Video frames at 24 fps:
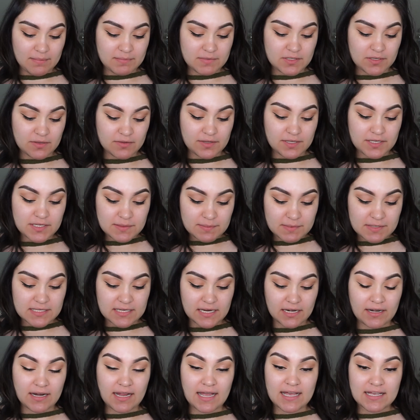So this
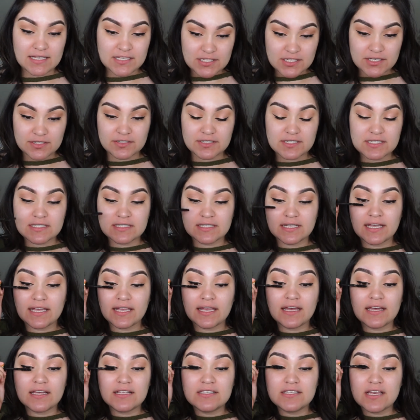mascara has
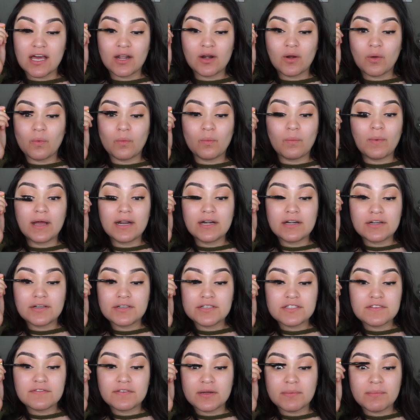seriously done
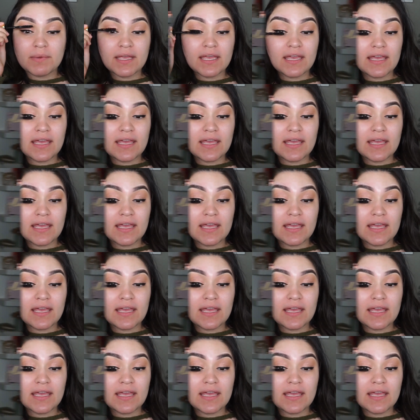wonders for me.